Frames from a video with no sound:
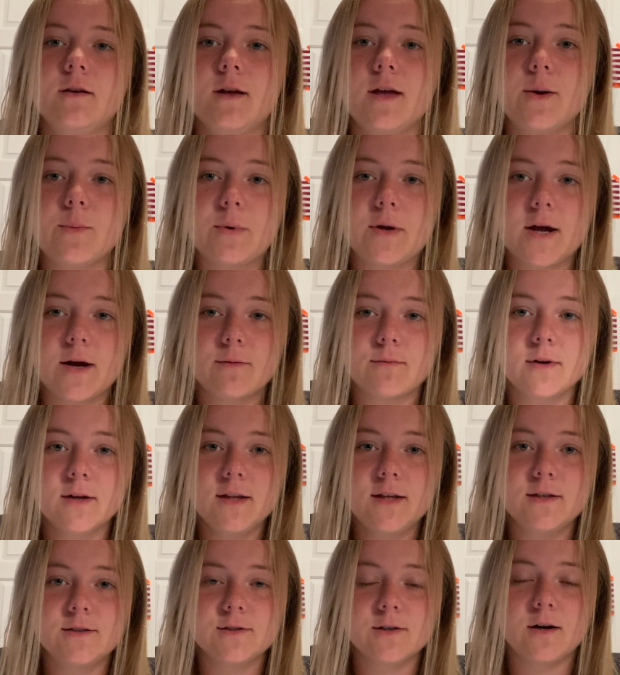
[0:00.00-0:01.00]
And what I
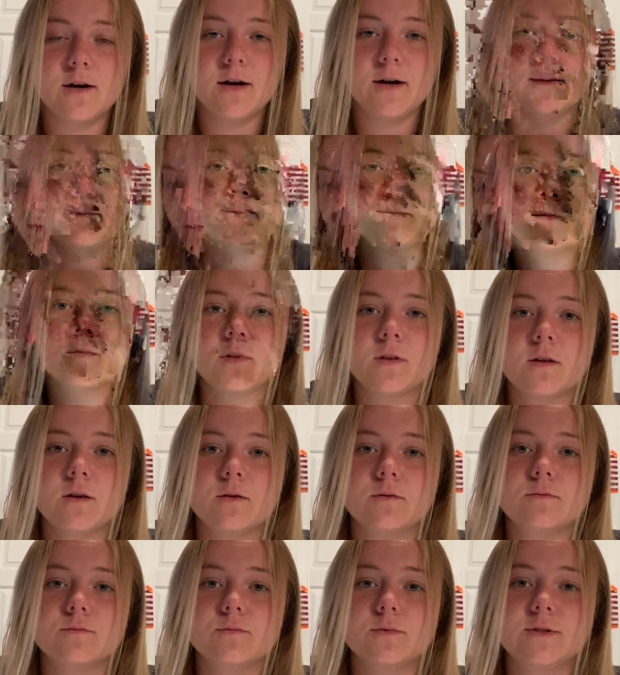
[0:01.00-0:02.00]
really saw
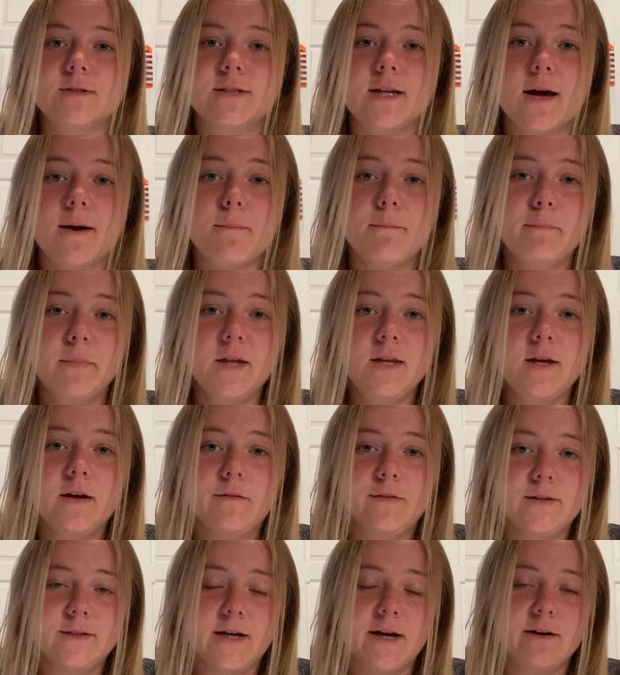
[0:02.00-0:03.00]
was that many of
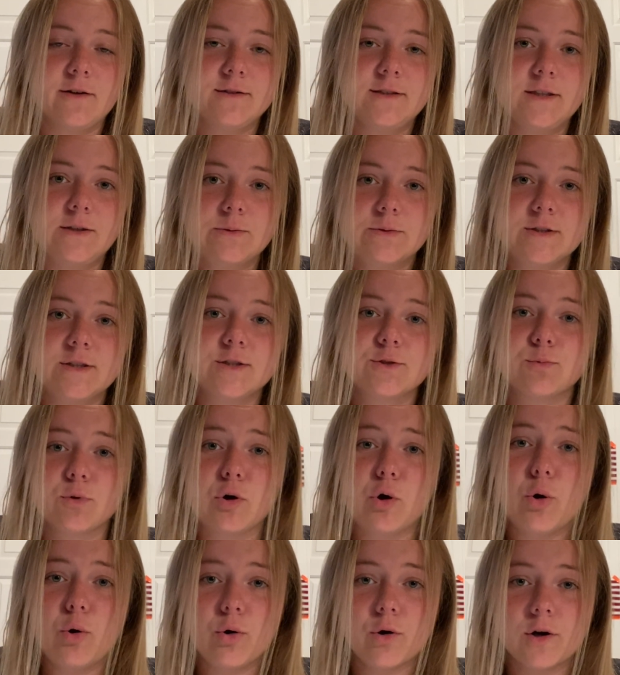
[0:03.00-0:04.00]
the title sequences were
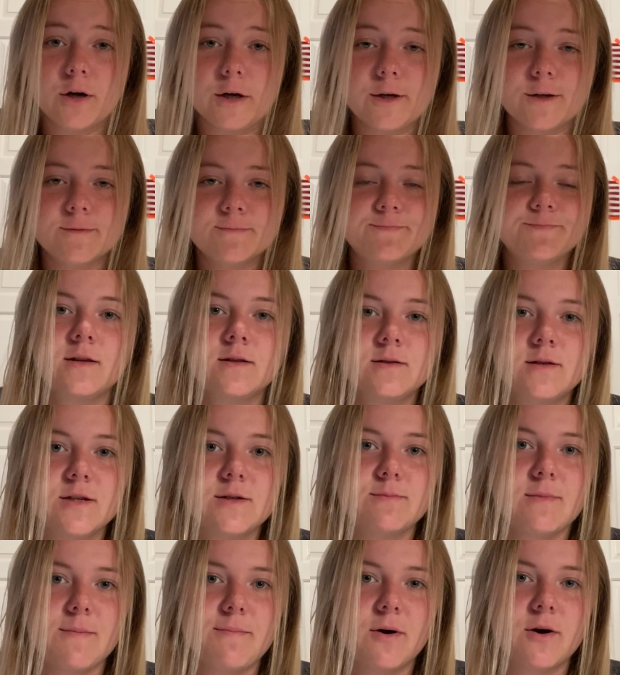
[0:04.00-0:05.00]
horror. Since
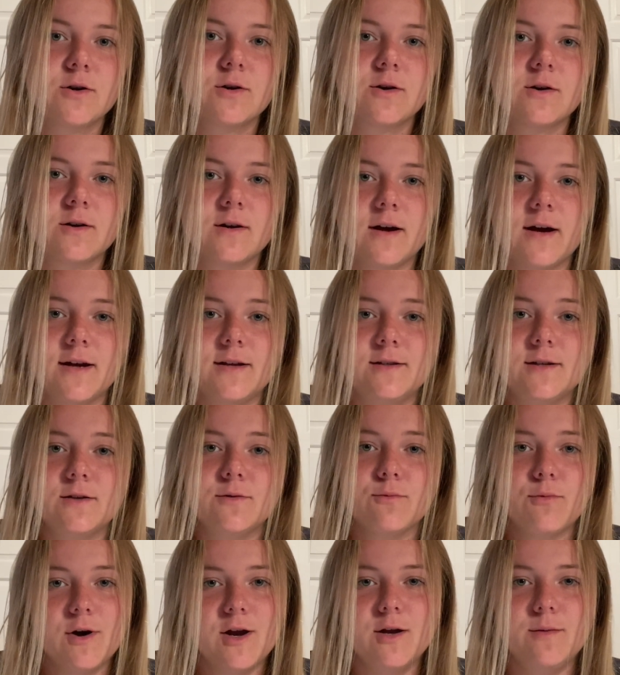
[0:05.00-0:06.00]
my partner and I
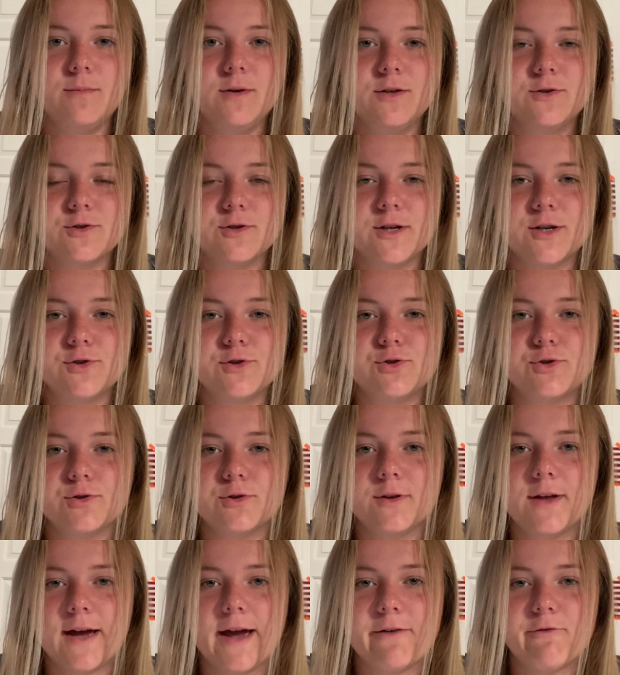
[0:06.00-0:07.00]
didn't want to be traditional
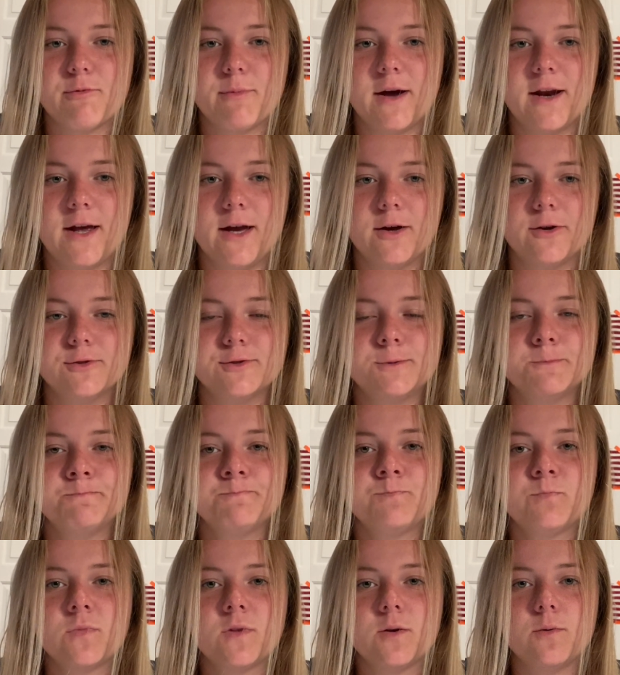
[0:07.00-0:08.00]
like everybody else,
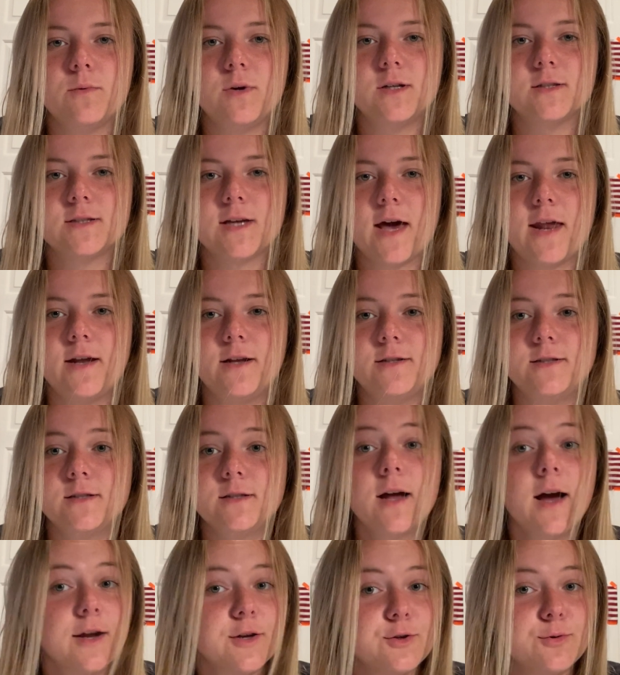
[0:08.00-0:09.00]
we decided to
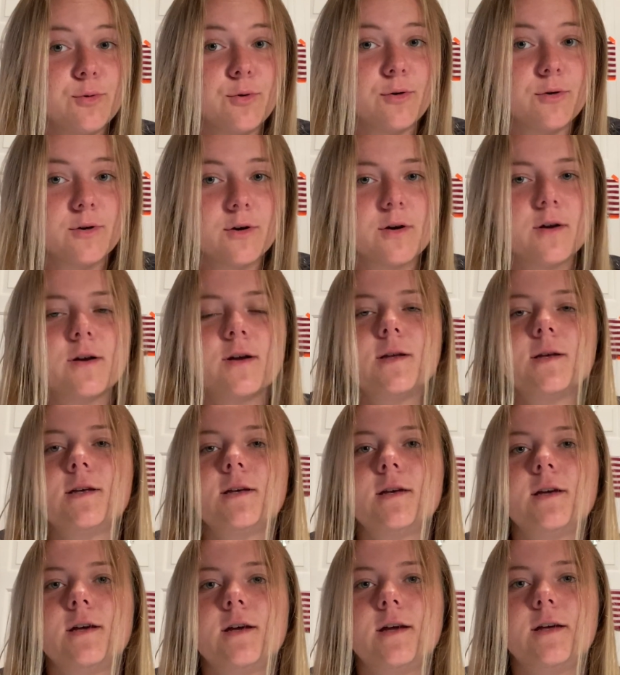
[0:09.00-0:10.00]
not do horror,
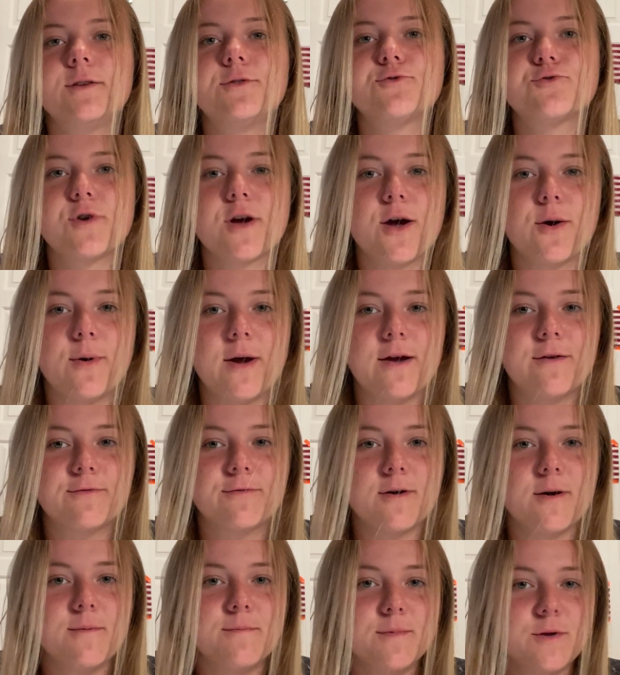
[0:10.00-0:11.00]
stray away
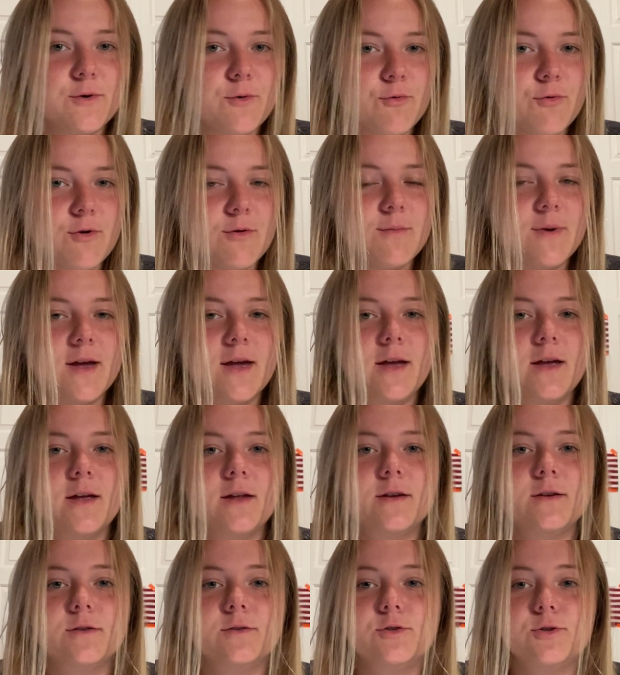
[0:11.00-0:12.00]
from the norm,
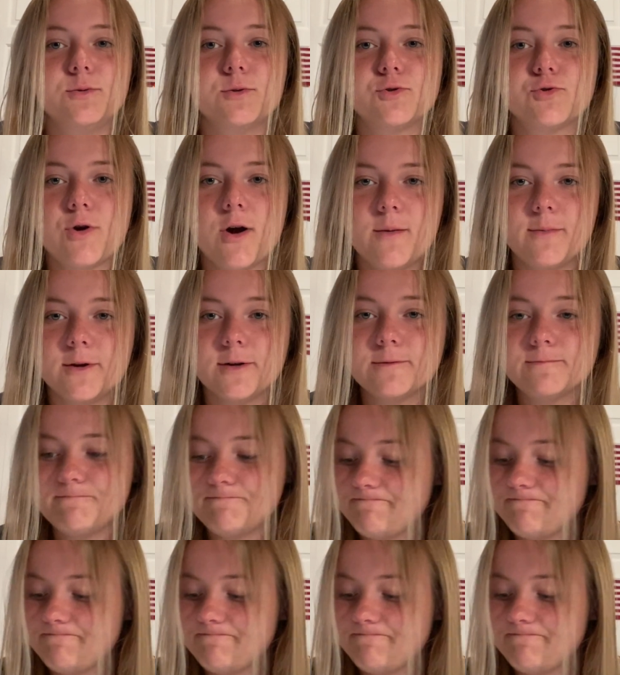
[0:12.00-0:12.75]
and do a drama.